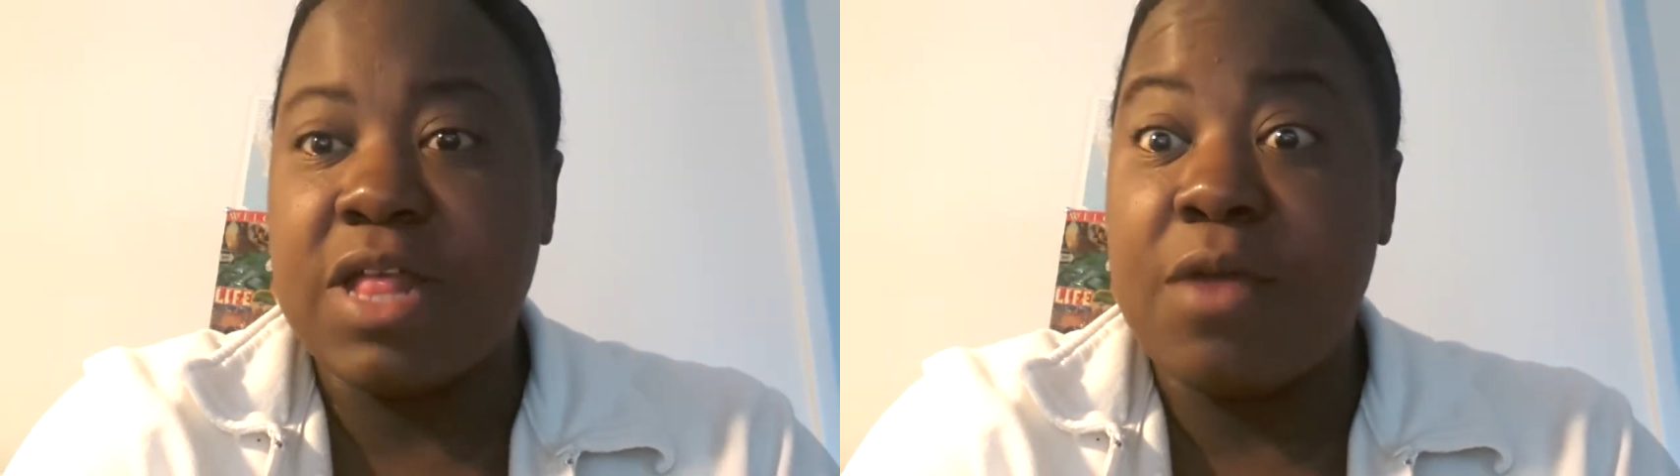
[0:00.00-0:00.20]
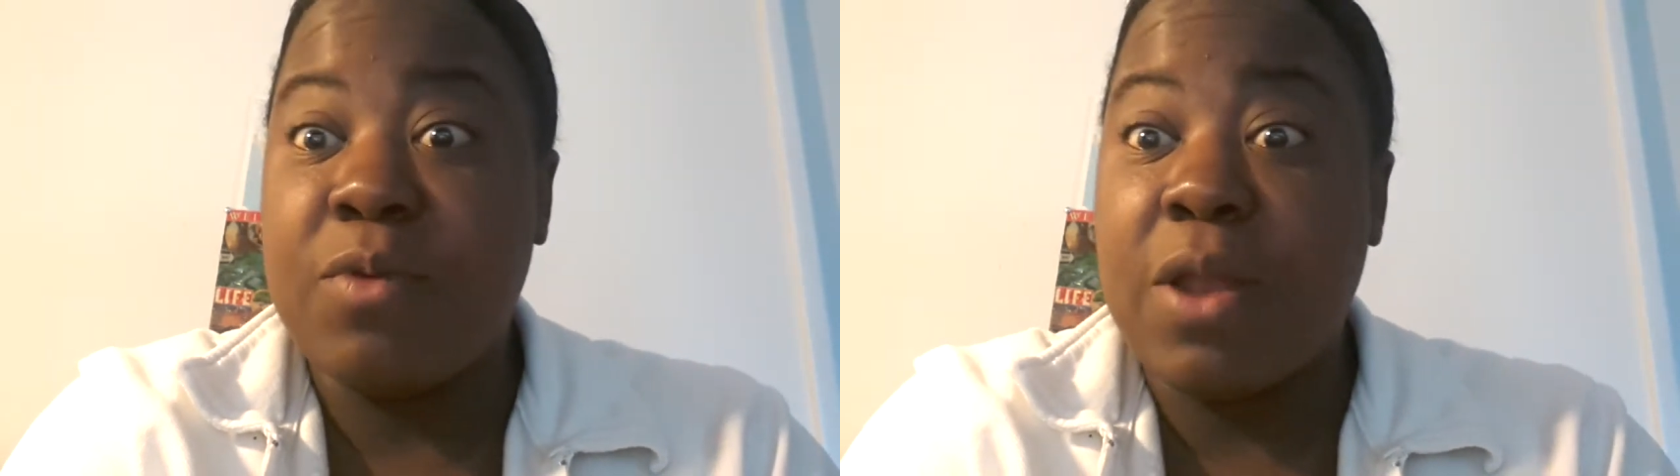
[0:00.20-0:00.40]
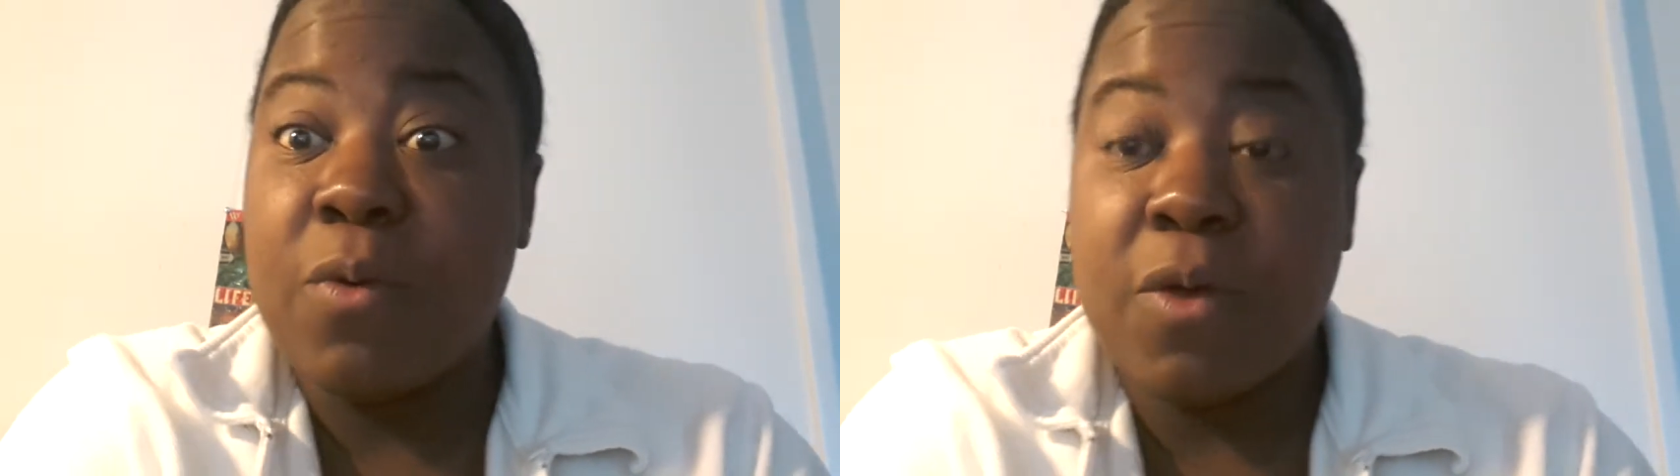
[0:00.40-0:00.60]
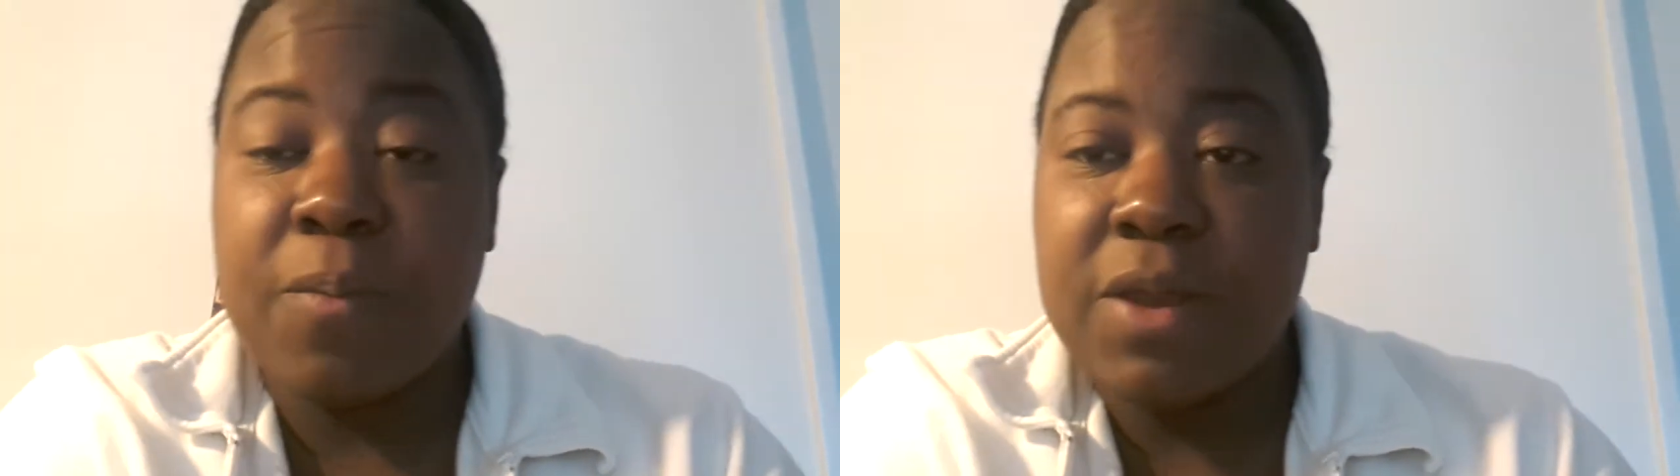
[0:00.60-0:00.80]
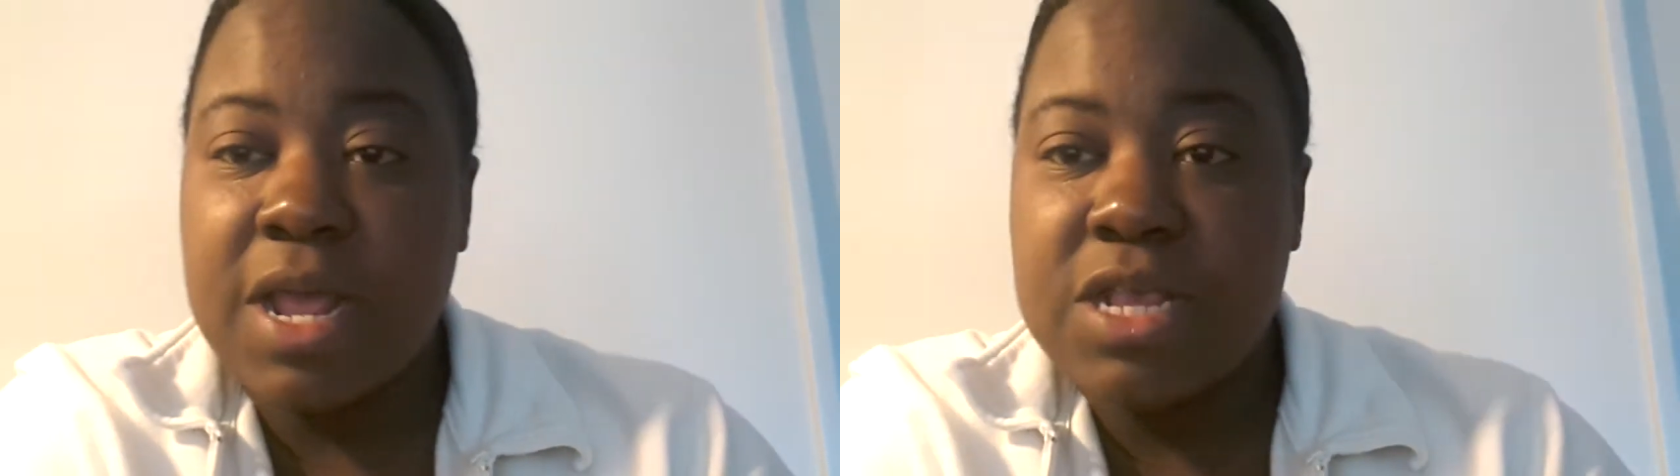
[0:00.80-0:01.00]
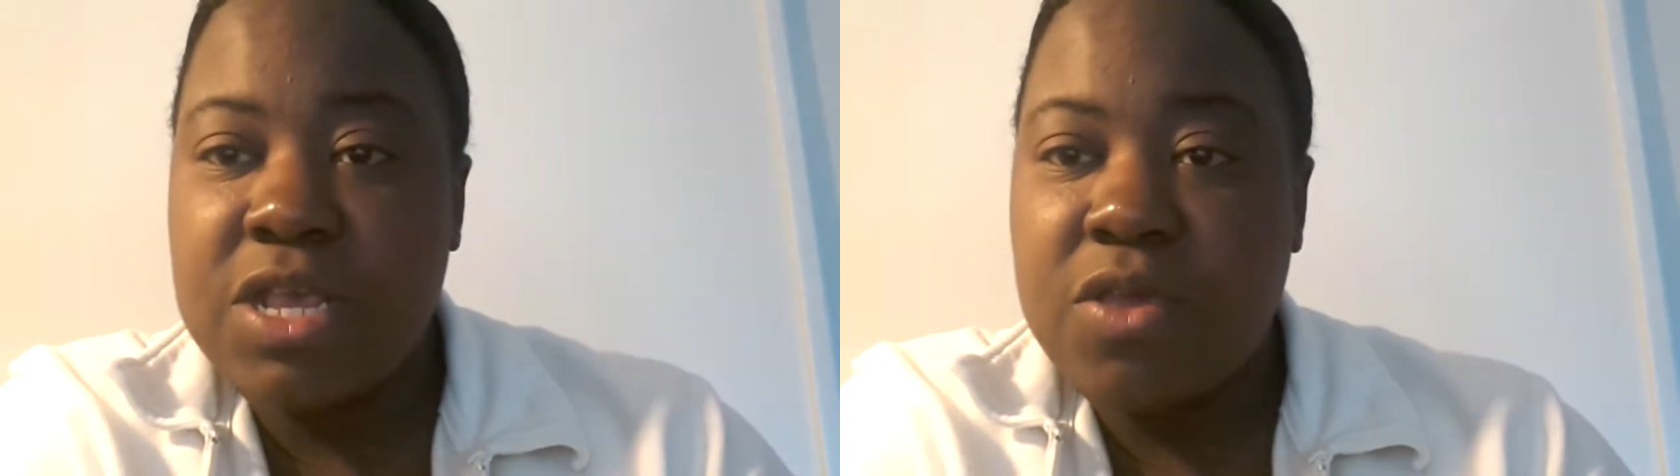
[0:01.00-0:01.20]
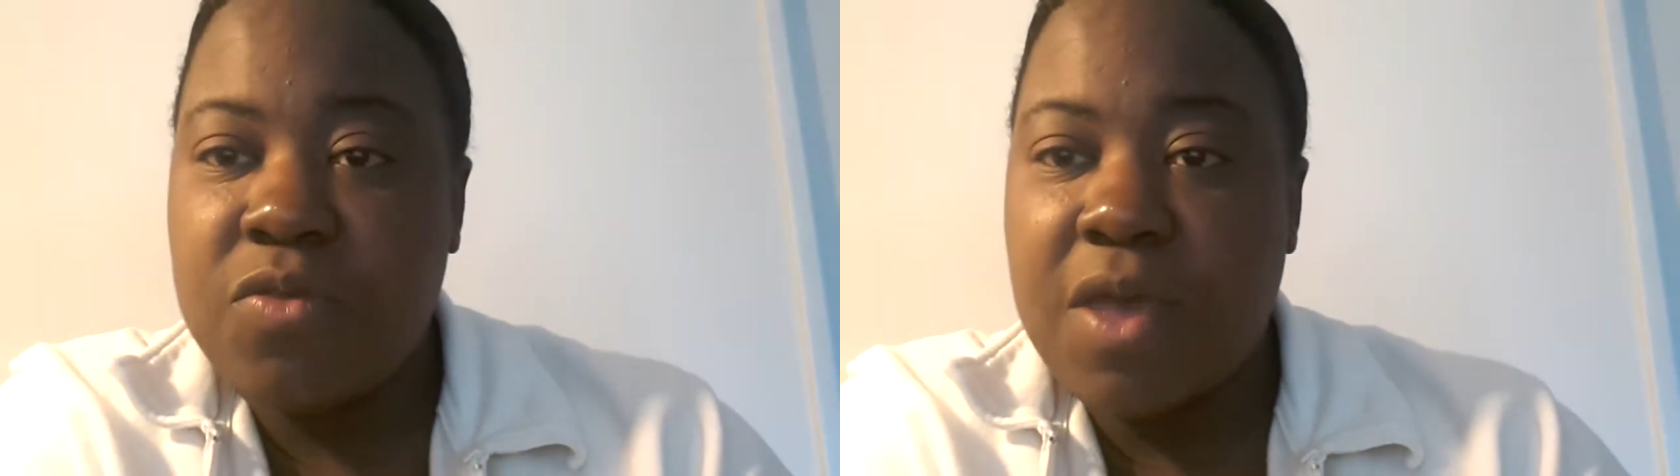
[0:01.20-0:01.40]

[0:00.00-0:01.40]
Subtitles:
glad when I woke up in ICU